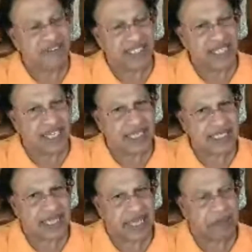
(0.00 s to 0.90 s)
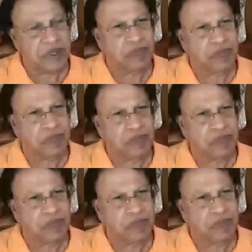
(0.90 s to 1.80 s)
everything else can be brought
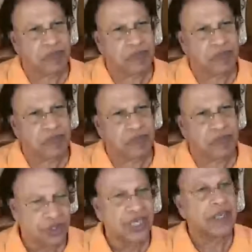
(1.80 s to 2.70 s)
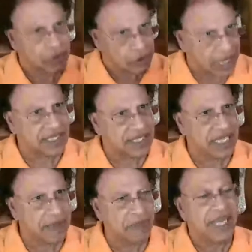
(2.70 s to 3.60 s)
into as a
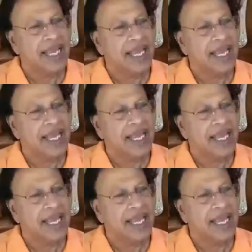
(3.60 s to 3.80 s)
team.